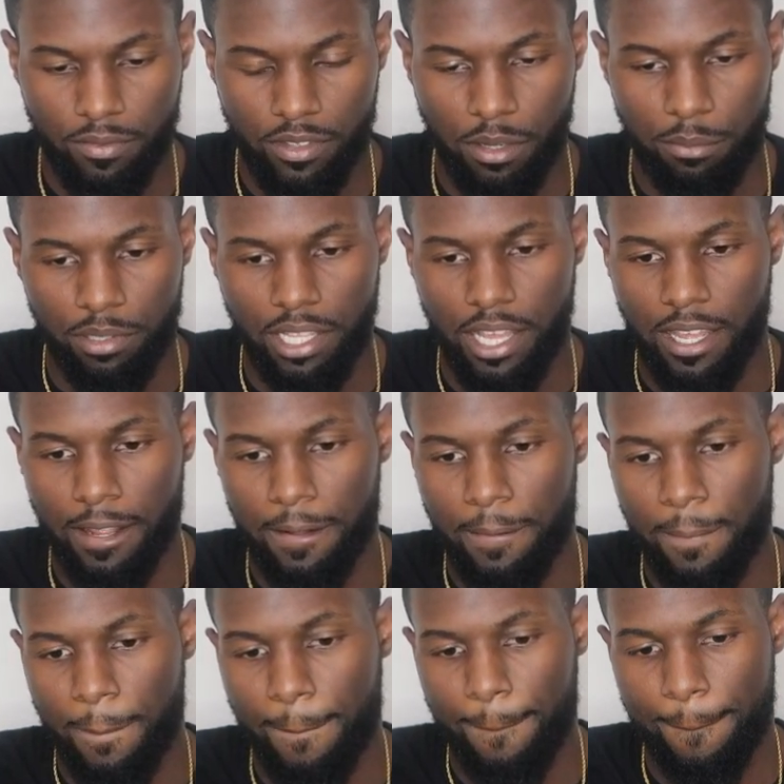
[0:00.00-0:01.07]
Apply.
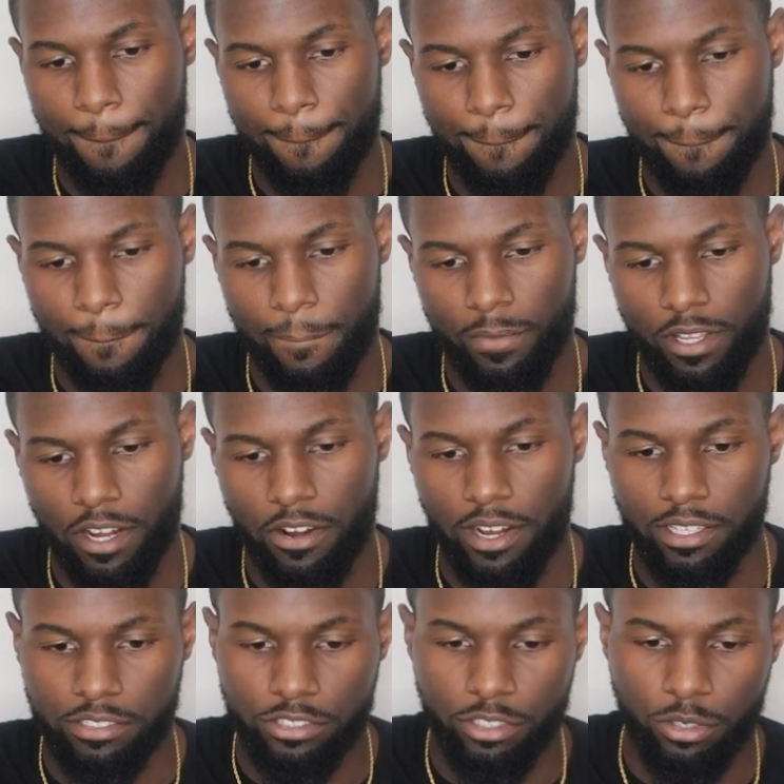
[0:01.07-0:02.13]
All
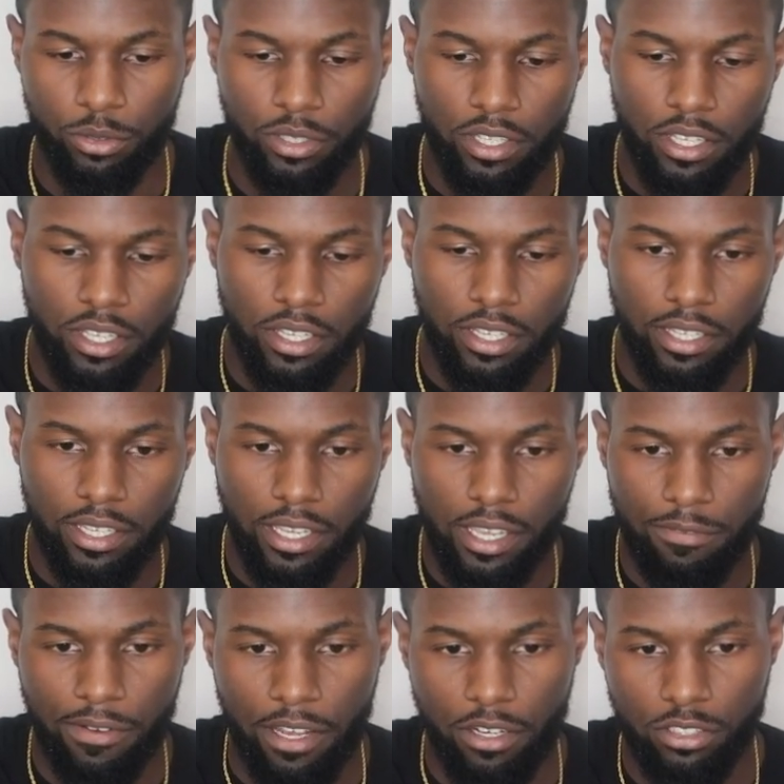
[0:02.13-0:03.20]
right, so
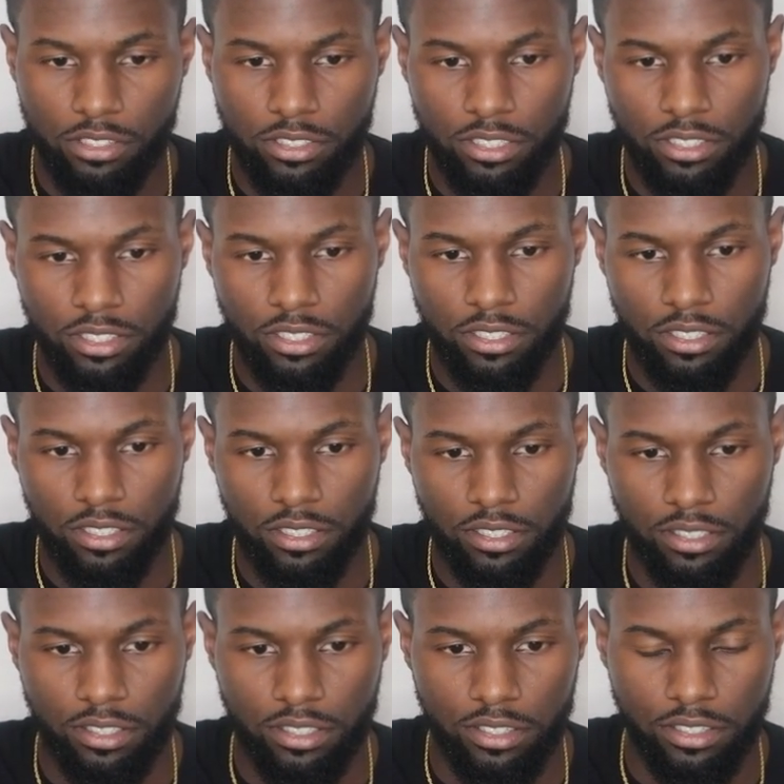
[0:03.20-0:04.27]
if I go to
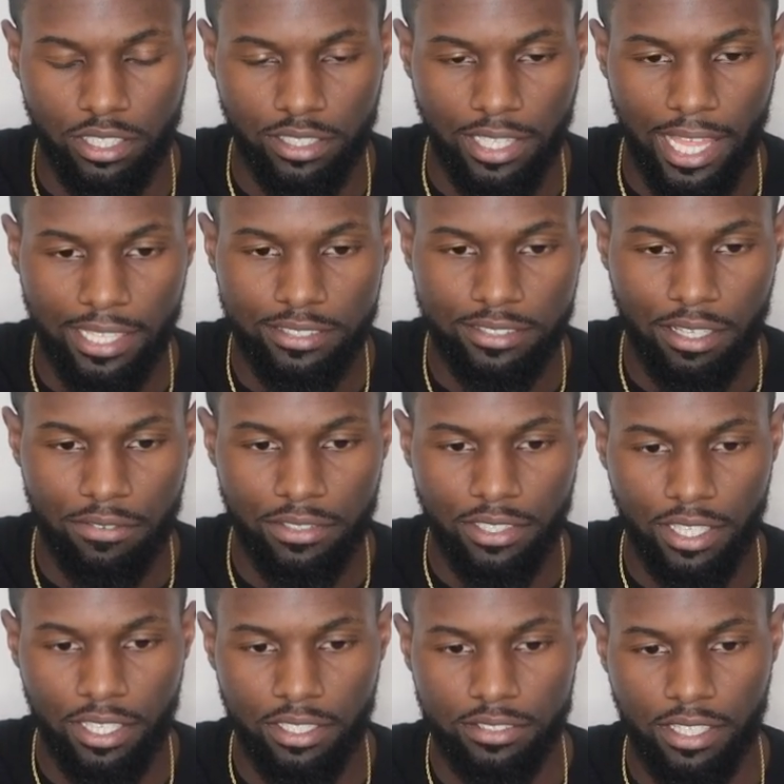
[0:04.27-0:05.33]
the last 7
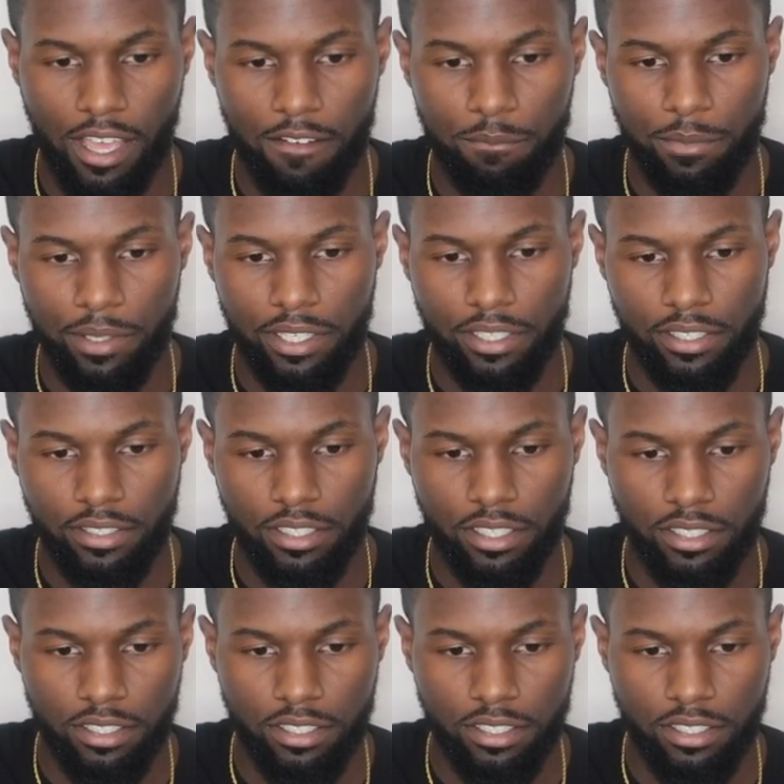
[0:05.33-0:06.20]
days, I made